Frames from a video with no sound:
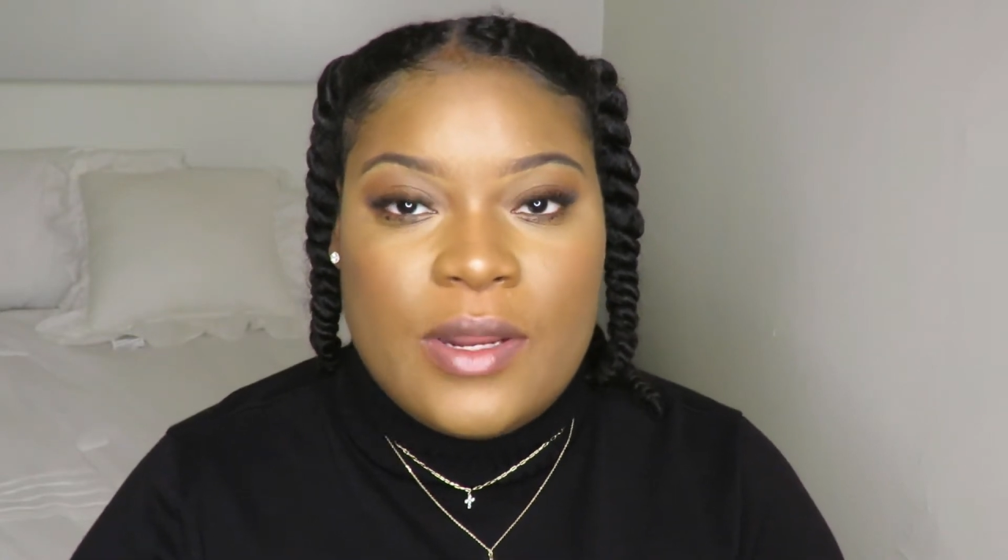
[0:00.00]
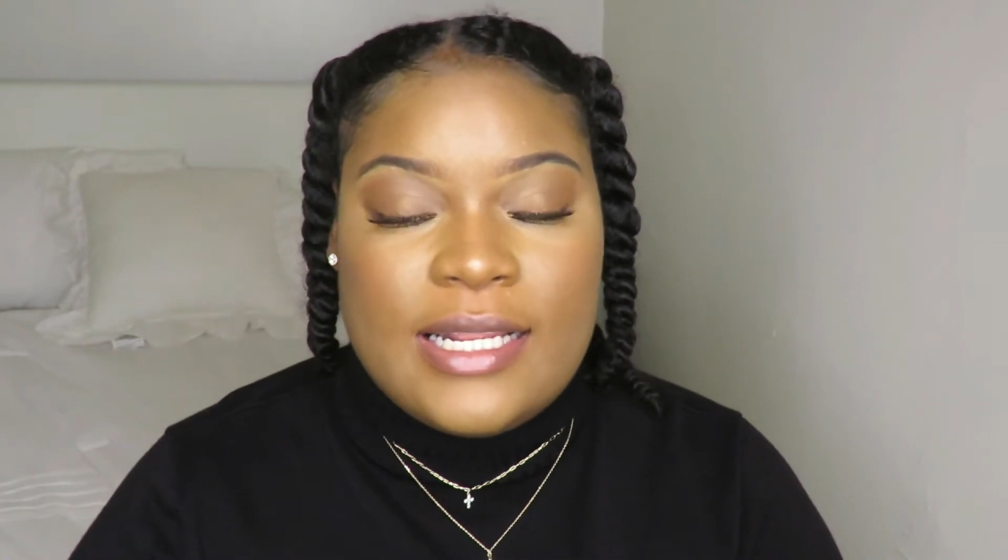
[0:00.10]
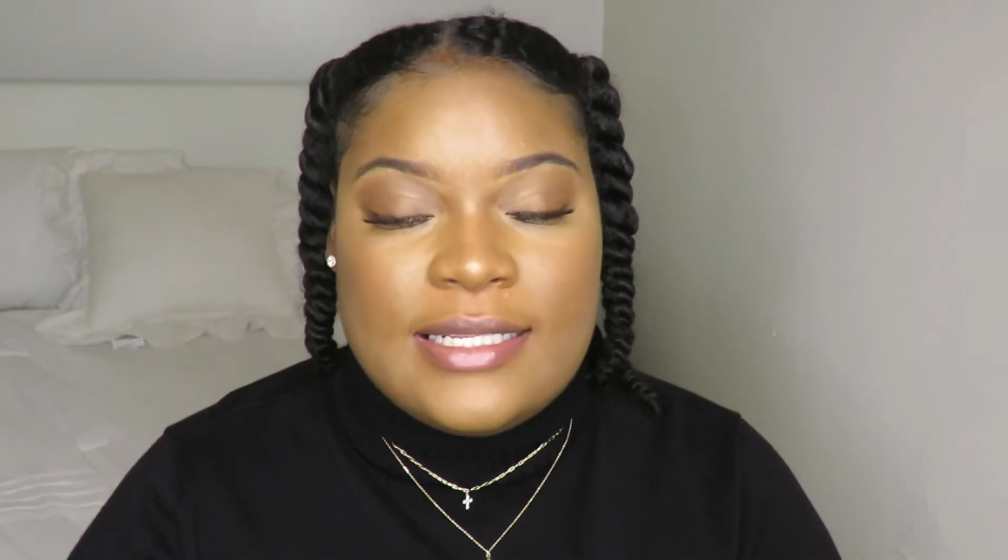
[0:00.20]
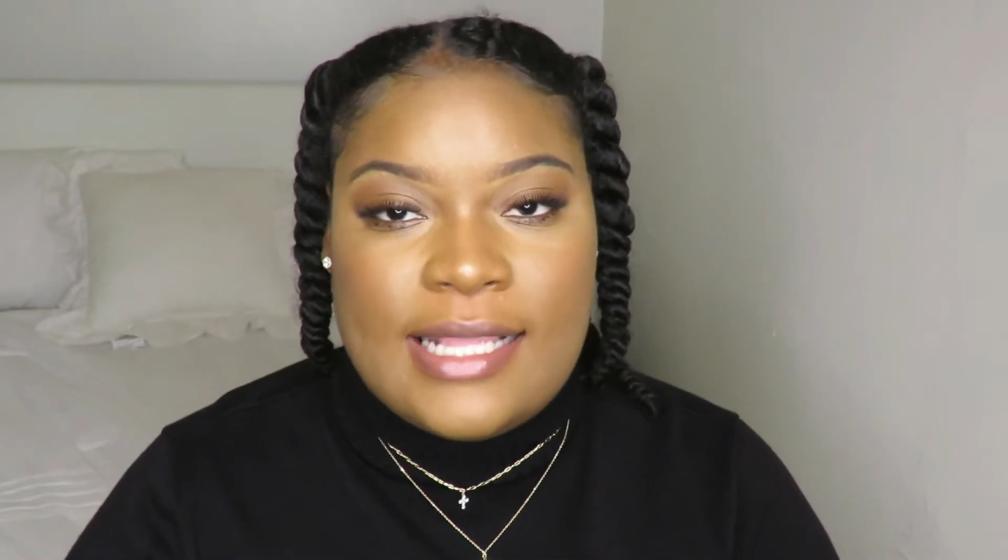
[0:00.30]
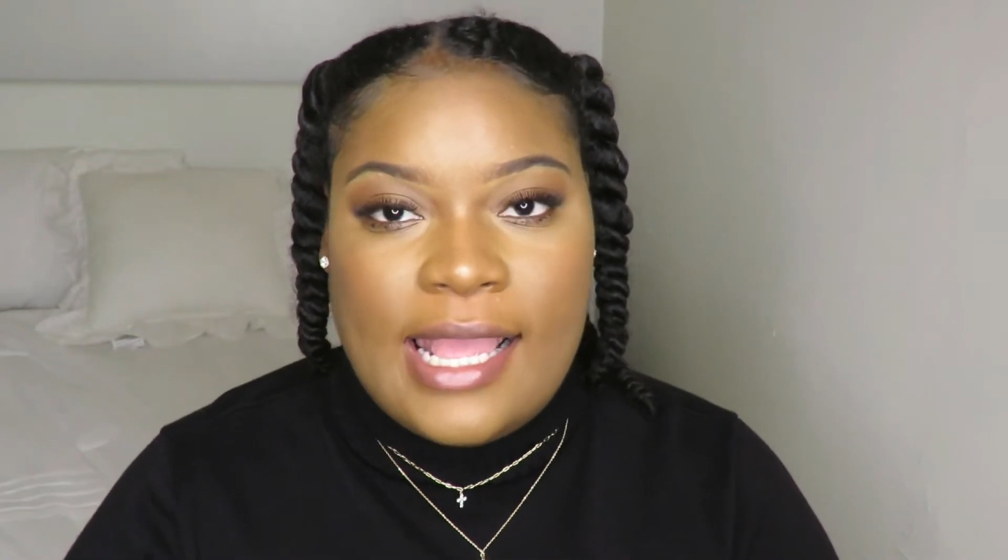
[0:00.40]

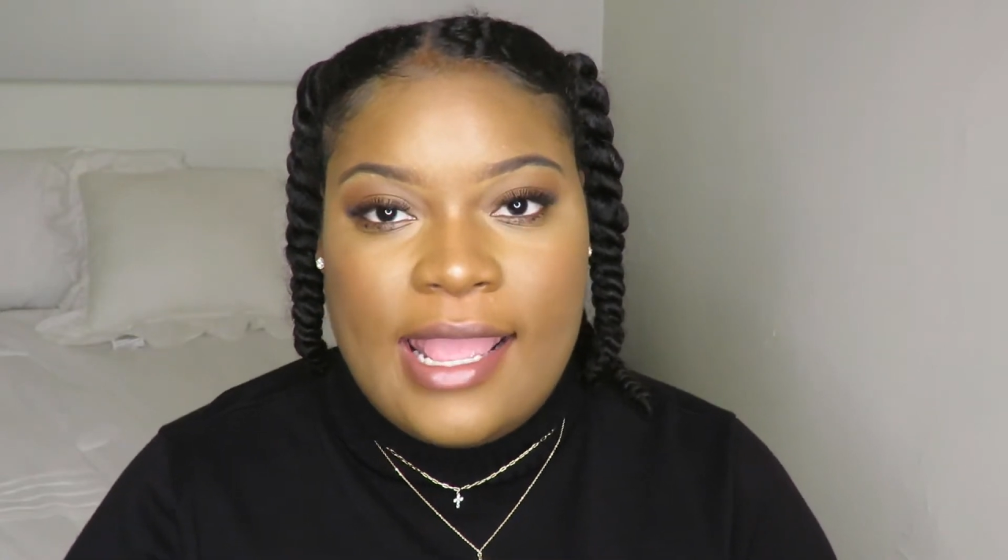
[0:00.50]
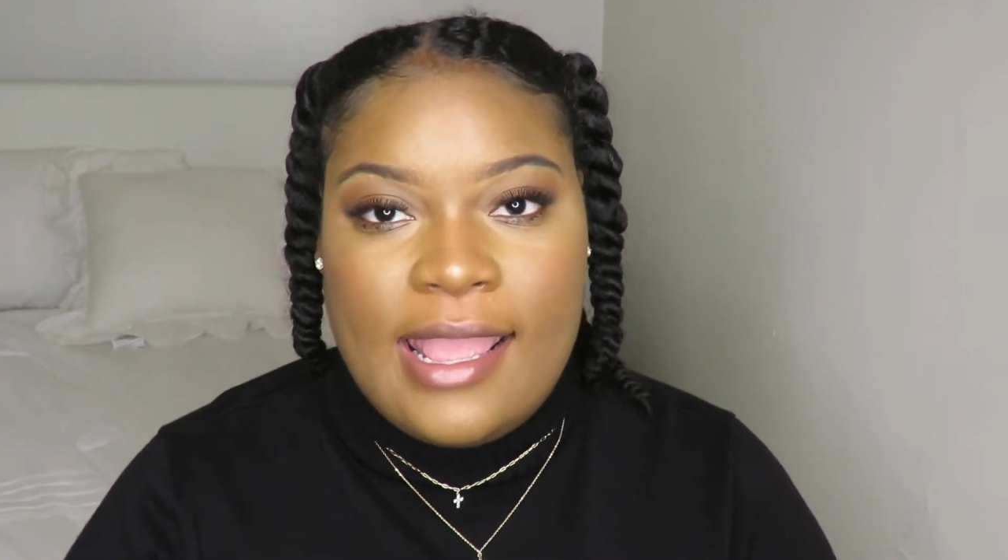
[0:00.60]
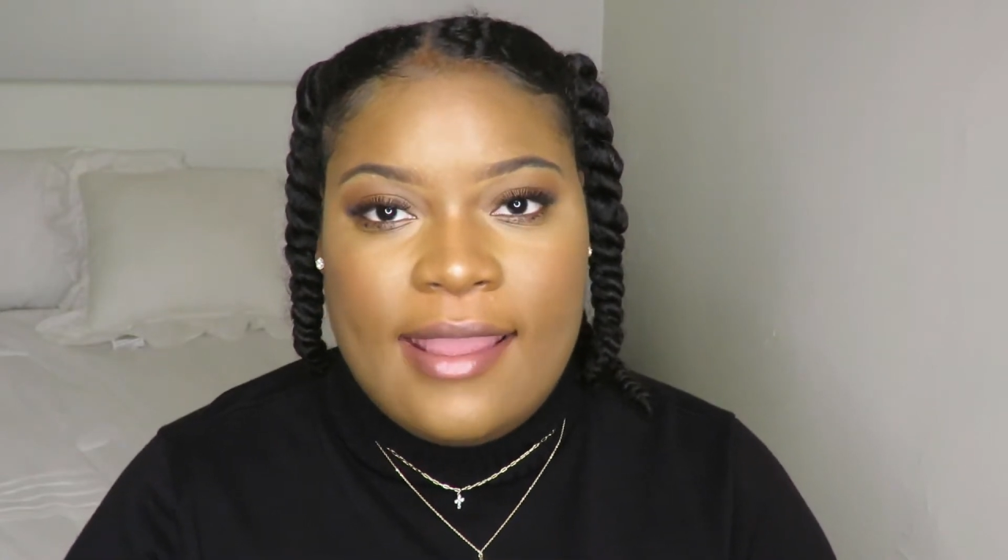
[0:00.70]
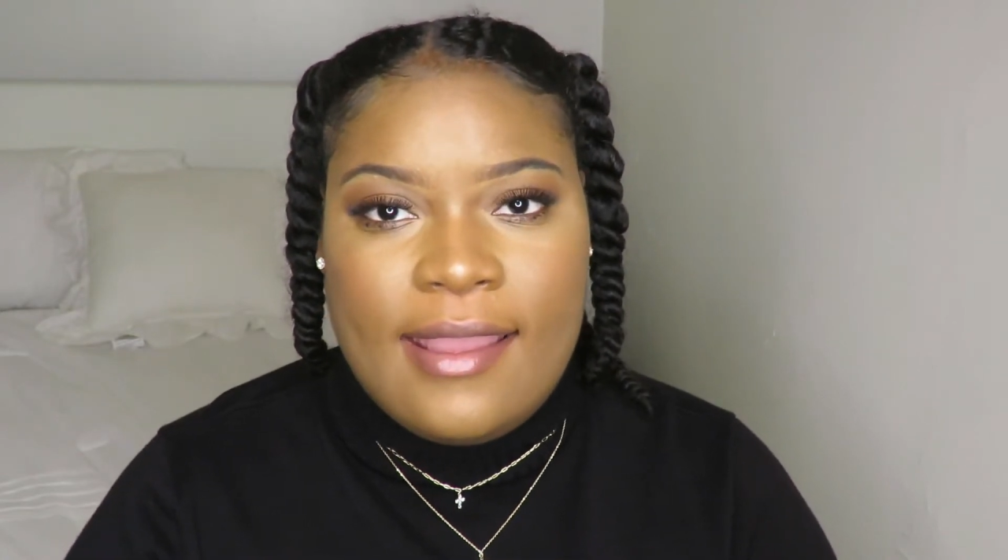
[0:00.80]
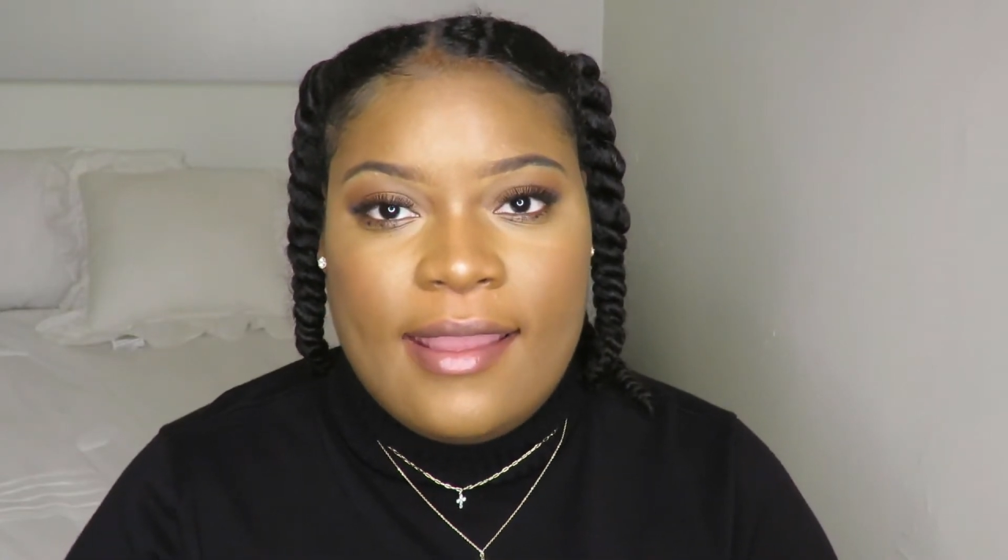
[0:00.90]
is
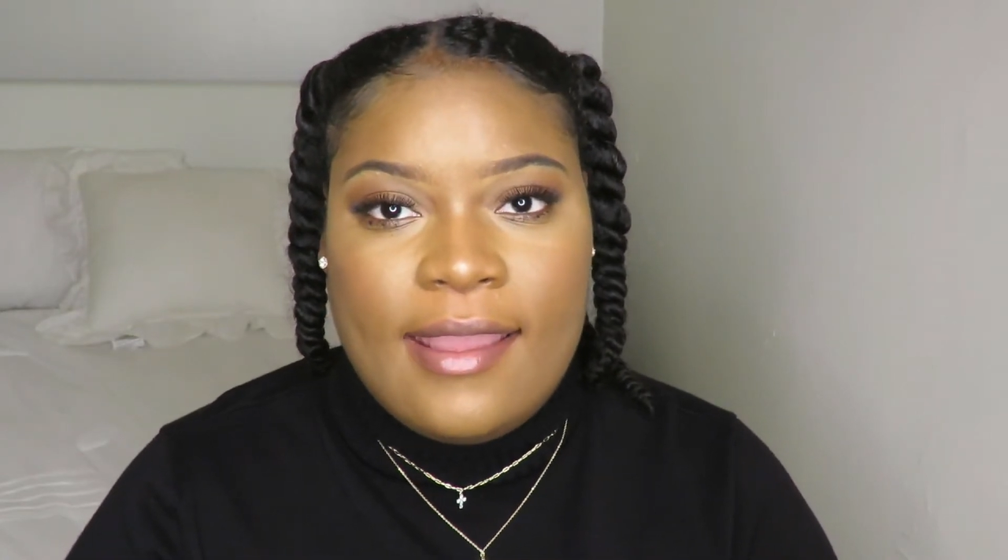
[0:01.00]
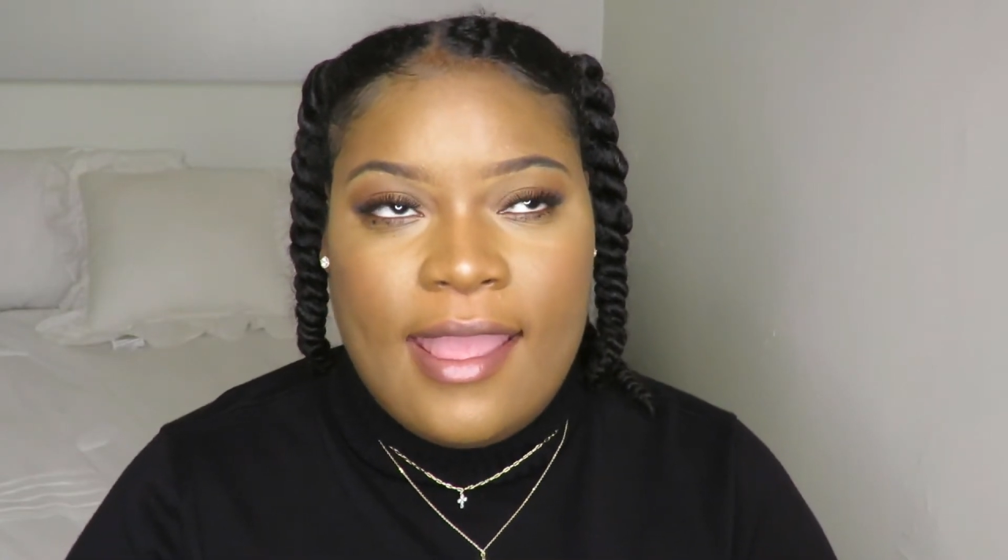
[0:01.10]
a